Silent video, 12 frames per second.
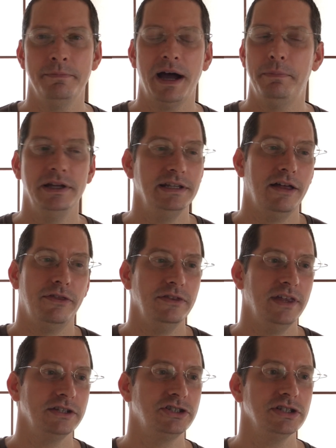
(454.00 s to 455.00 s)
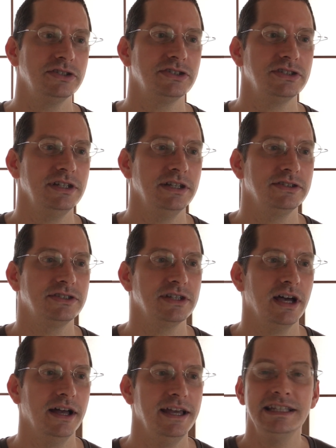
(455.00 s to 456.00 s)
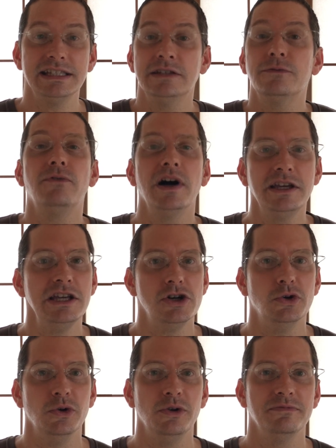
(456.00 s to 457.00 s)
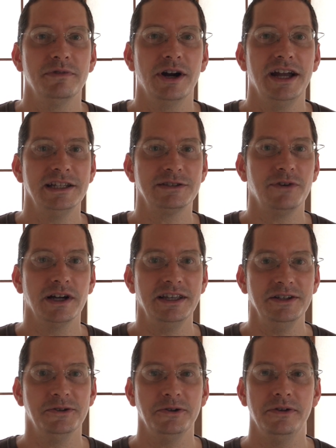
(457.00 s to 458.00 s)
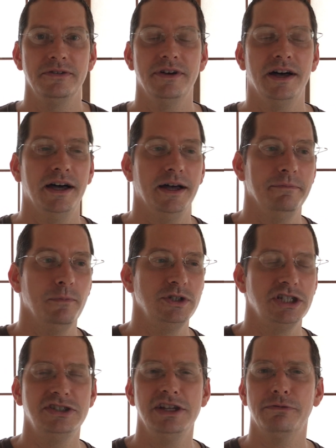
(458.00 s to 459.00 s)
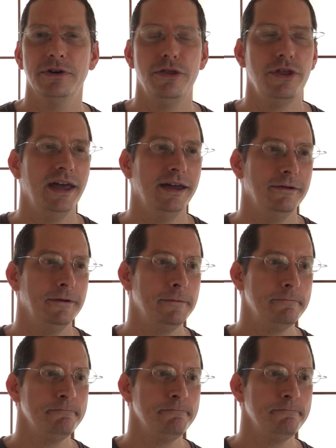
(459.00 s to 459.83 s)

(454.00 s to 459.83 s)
in my opinion, I think that's just, it's funky cool, all right? It's funky cool, which is different than